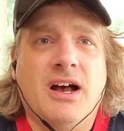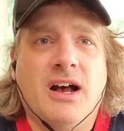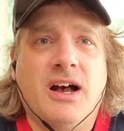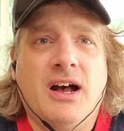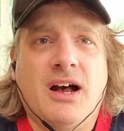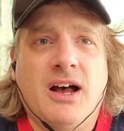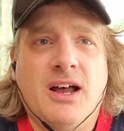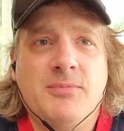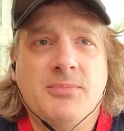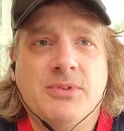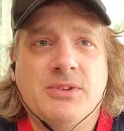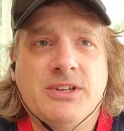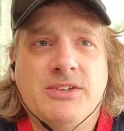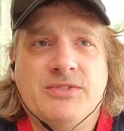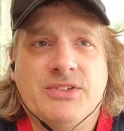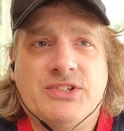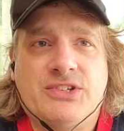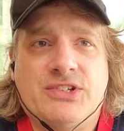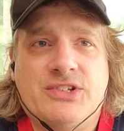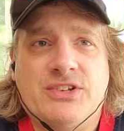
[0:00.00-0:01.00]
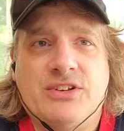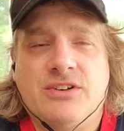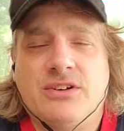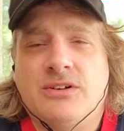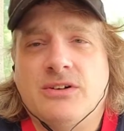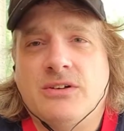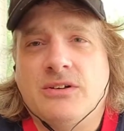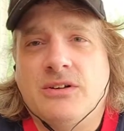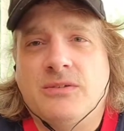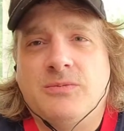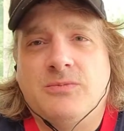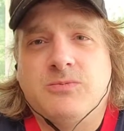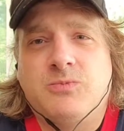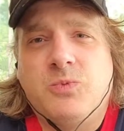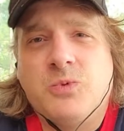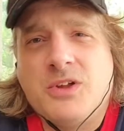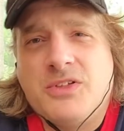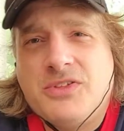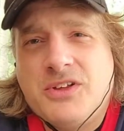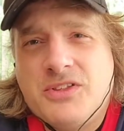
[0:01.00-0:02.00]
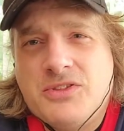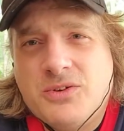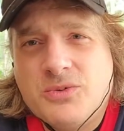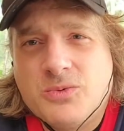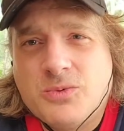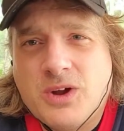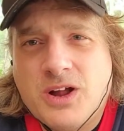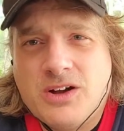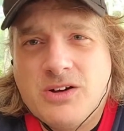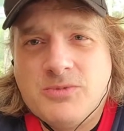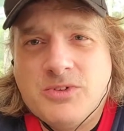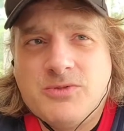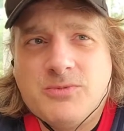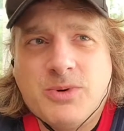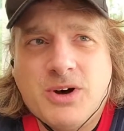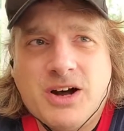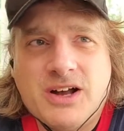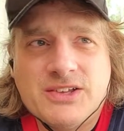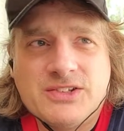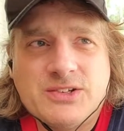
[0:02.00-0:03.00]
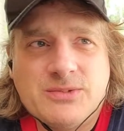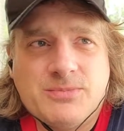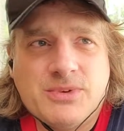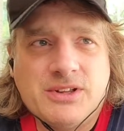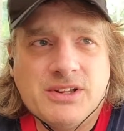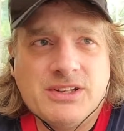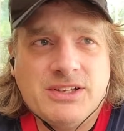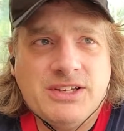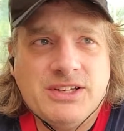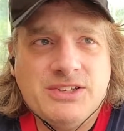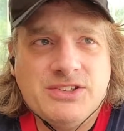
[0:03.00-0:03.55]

I believe it's still within the realm of possibility